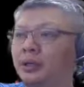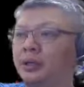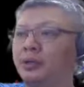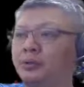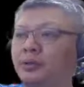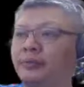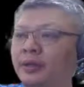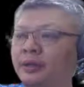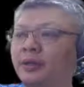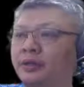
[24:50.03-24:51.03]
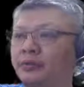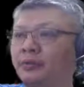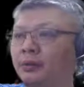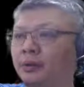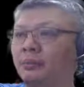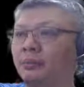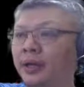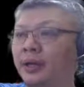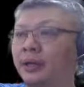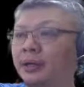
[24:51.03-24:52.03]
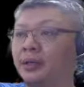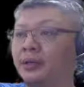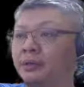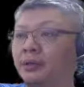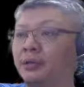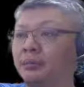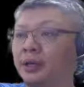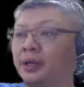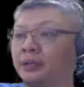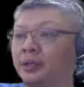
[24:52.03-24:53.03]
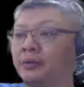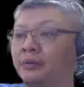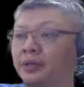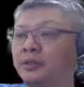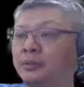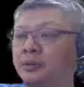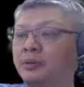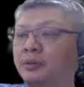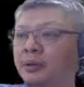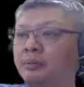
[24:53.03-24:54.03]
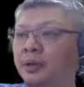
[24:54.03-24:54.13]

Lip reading: huge advantage for black, even though black had sacrificed material.